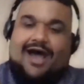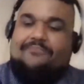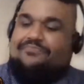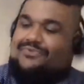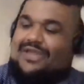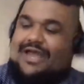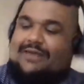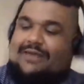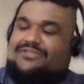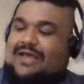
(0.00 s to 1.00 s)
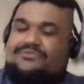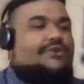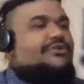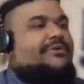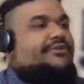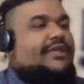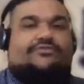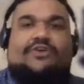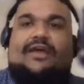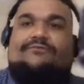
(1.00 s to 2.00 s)
I'm stoked to be here.
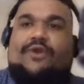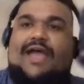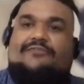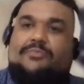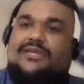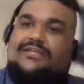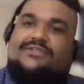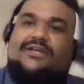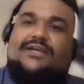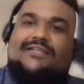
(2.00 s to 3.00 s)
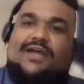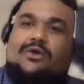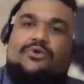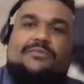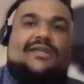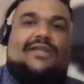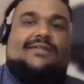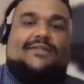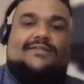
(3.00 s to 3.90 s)
Thanks for having me. It's awkward to meet like